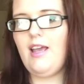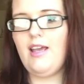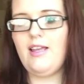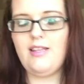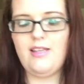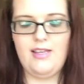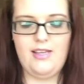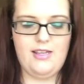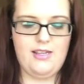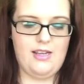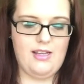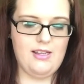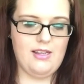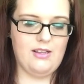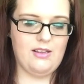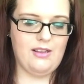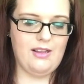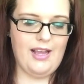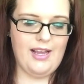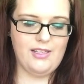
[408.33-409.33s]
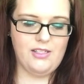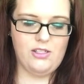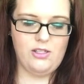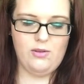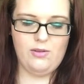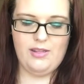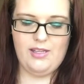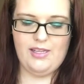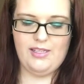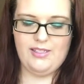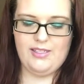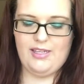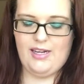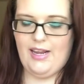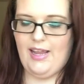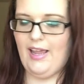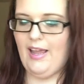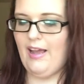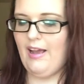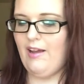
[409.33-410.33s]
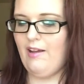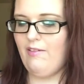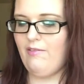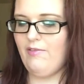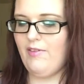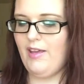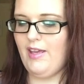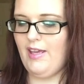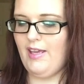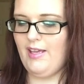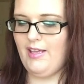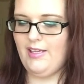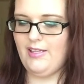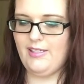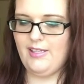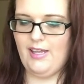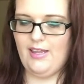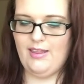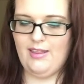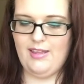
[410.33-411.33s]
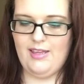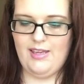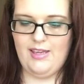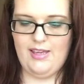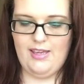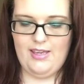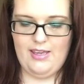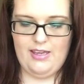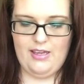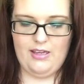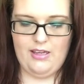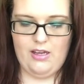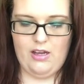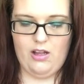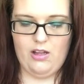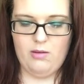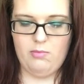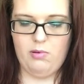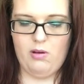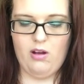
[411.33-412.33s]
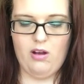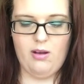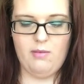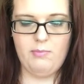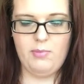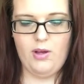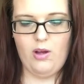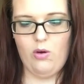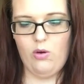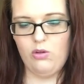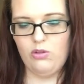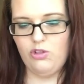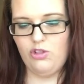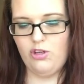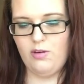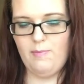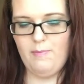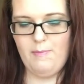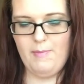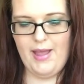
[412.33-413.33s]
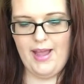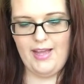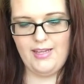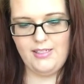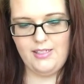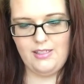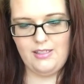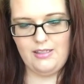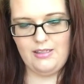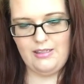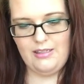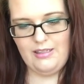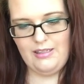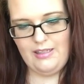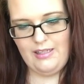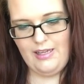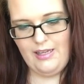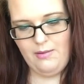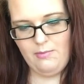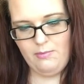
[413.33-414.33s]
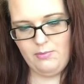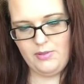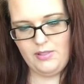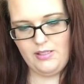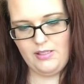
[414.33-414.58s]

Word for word: and then the last two things that I have is the ColourPop Ultra Matte Lips.